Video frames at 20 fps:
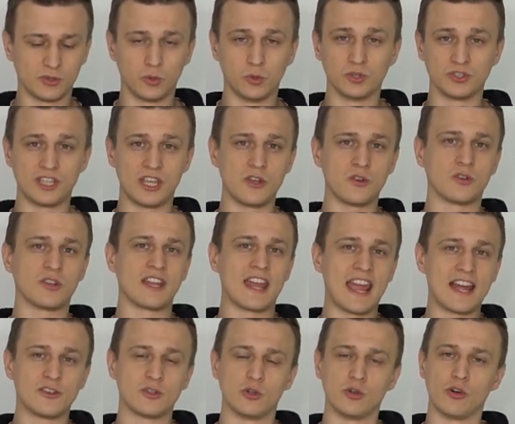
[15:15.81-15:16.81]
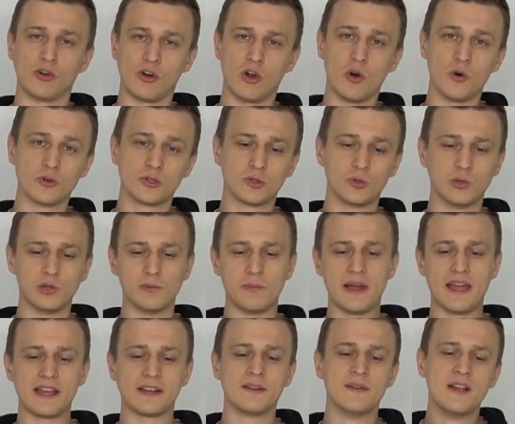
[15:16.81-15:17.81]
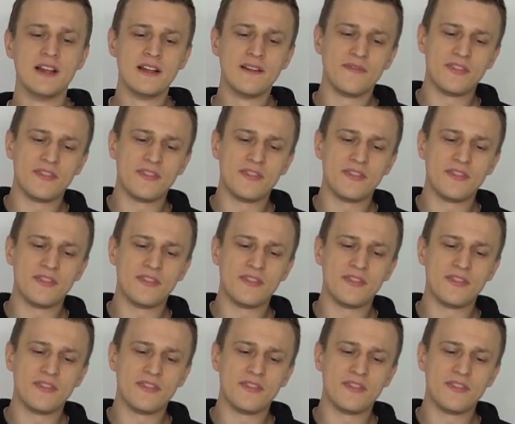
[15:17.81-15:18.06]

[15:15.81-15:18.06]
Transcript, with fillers: tools that you can add to your own tool bag.